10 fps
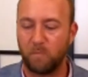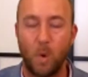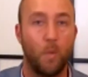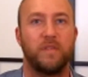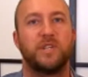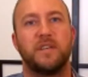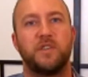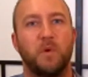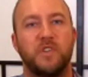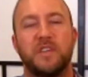one of the
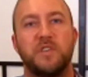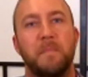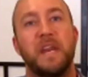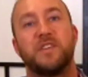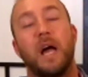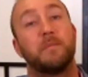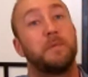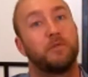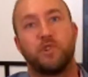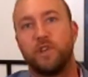testimonies I've seen many times,
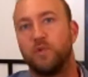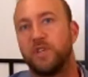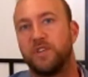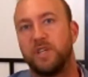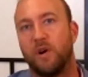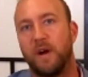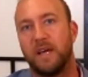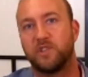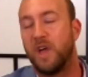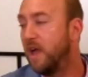people start using
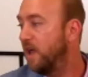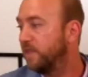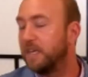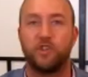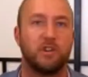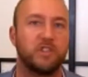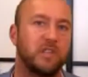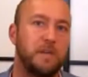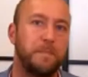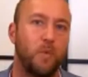TRS, they start
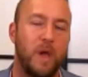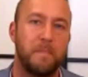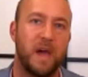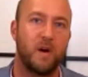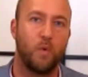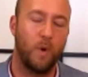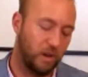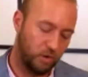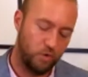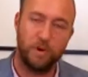sleeping way better. Well,
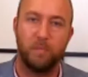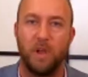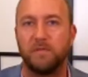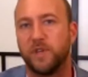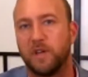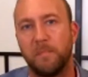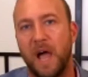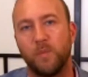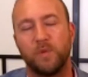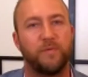aluminum loves to
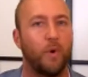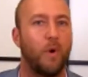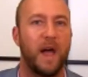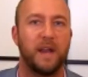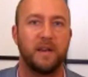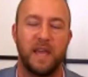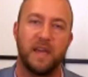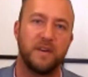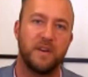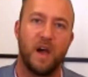combine with fluoride
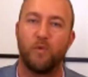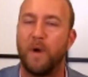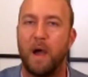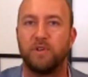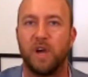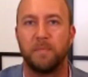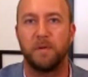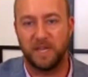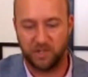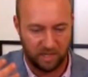and Roundup and
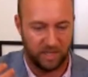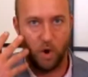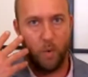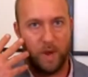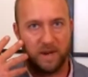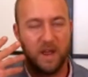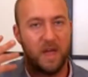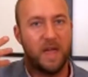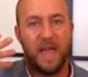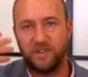basically go in
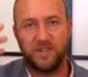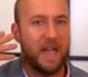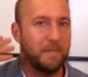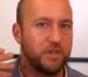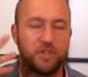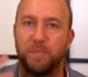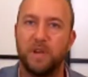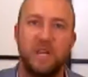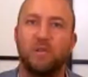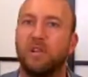and damage the
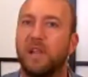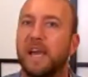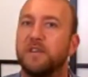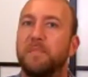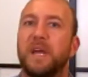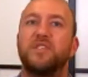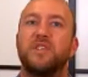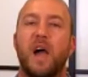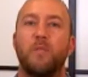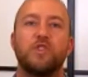pineal gland big
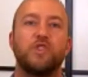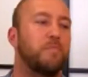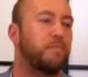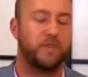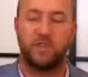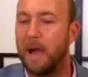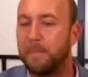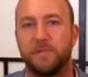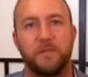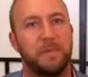time, which
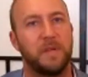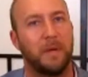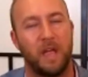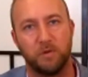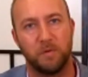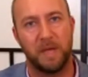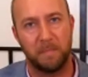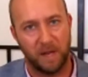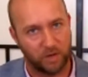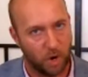stops it from being able to make
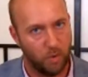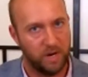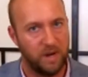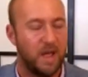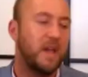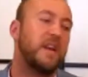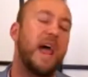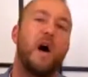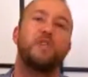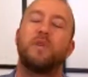melatonin.
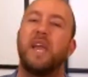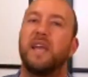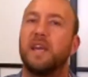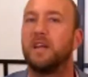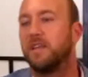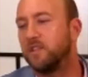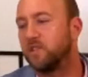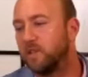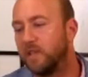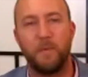Now you can't get into these
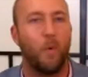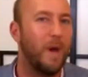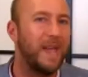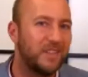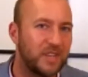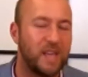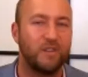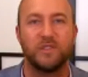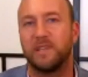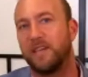sleep-awake
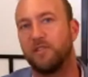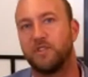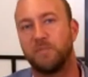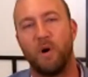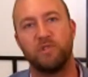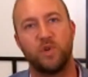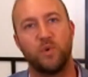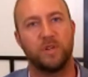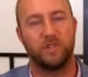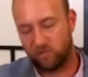cycles like you're supposed to.
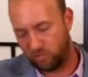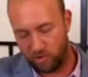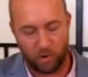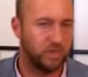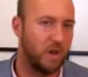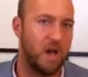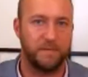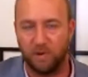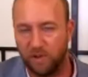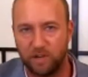It throws off
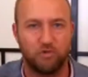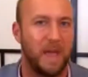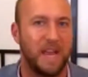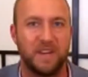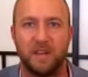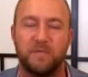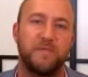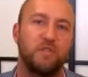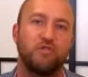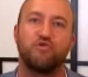your electromagnetic
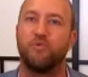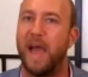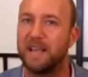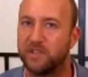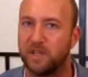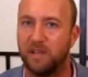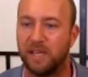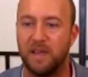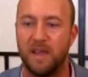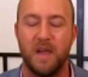field
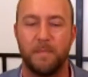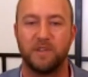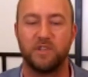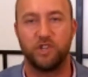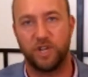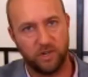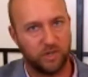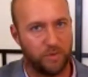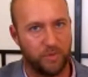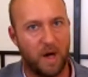drastically because it changes
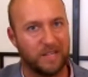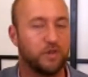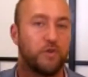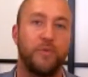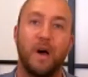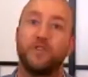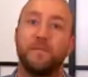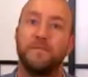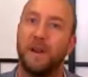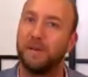your thoughts, and your thoughts are
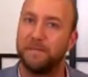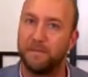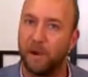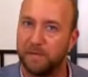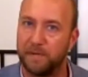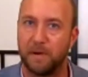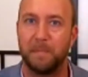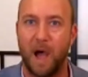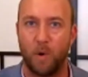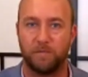very, very, very
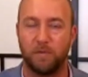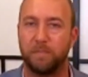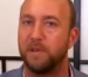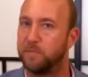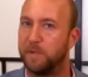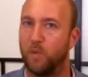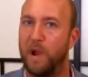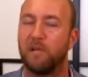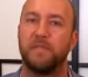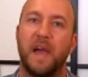powerful. Please be
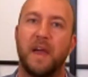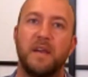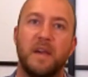aware of that.